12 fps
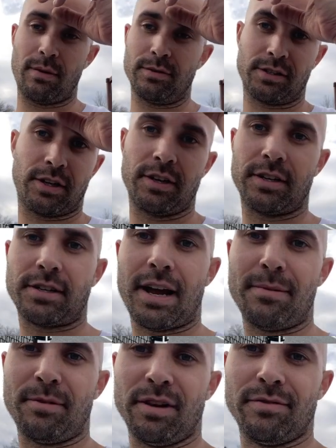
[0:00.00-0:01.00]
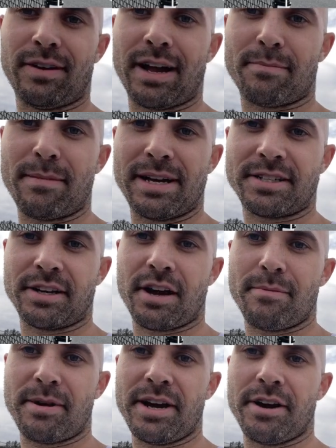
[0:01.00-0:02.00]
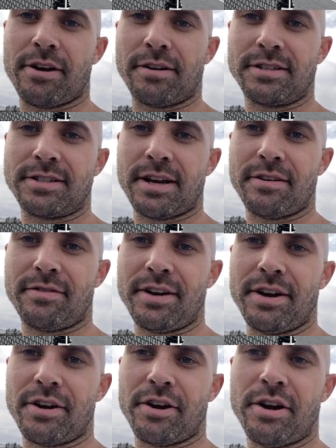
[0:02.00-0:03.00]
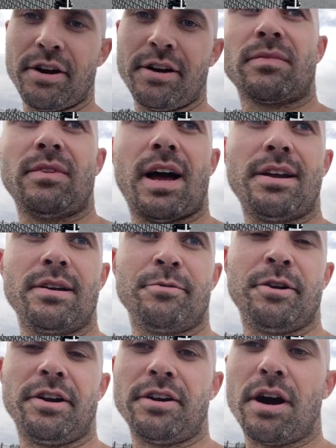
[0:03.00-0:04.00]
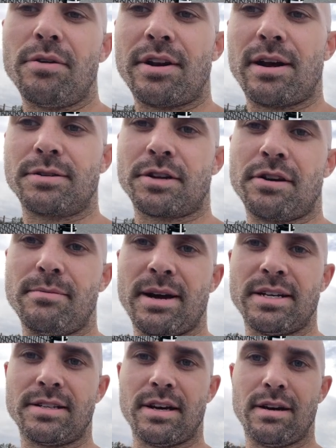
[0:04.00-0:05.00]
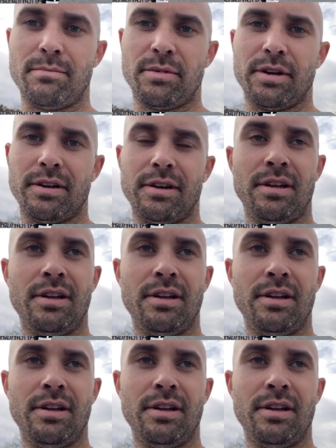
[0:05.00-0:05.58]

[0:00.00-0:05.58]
was a good example of like messing up here instead of here. I didn't really know that I was gonna mess up, but